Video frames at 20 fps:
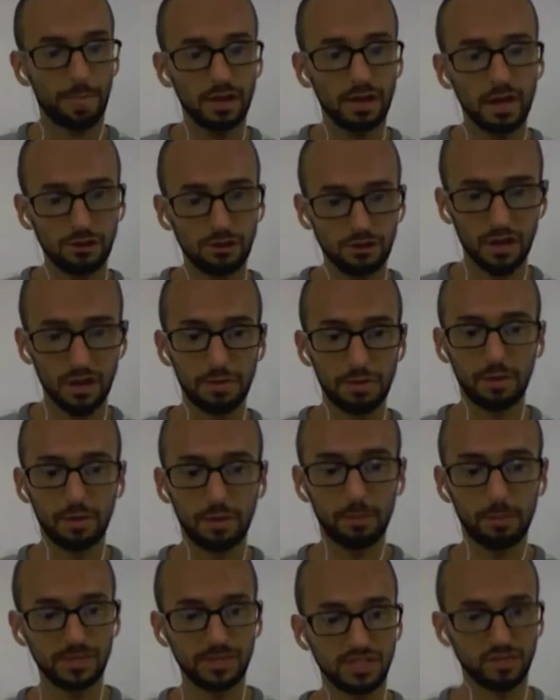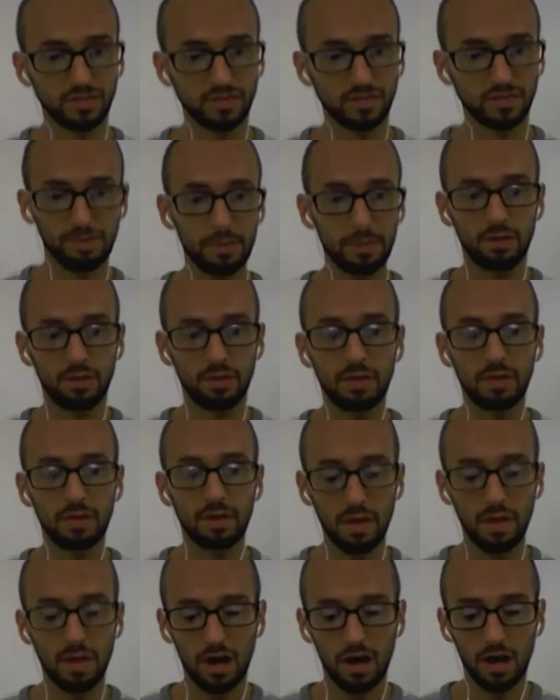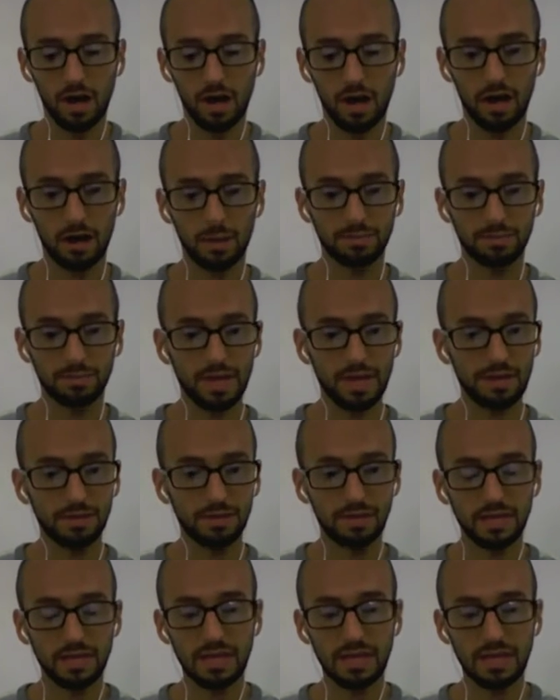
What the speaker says: trying to build bridges with people. Definitely,